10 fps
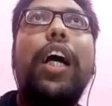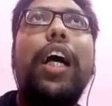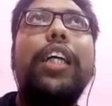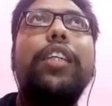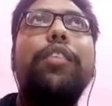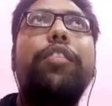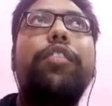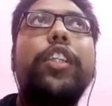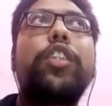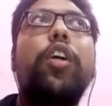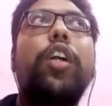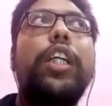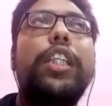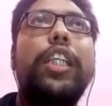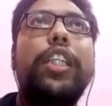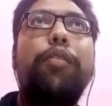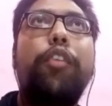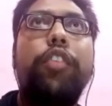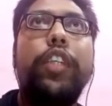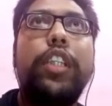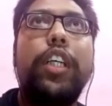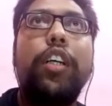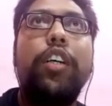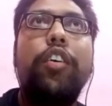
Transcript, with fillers: I first shortlisted the professor